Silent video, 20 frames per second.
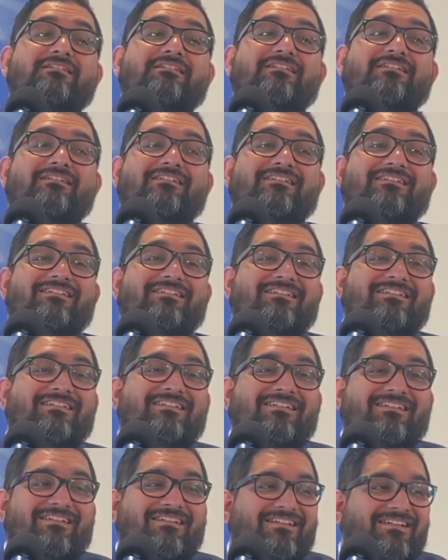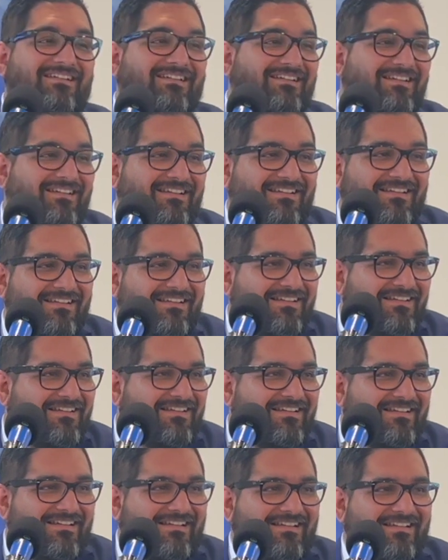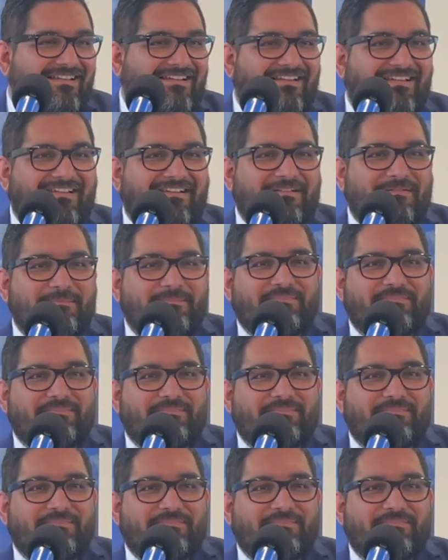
(silence)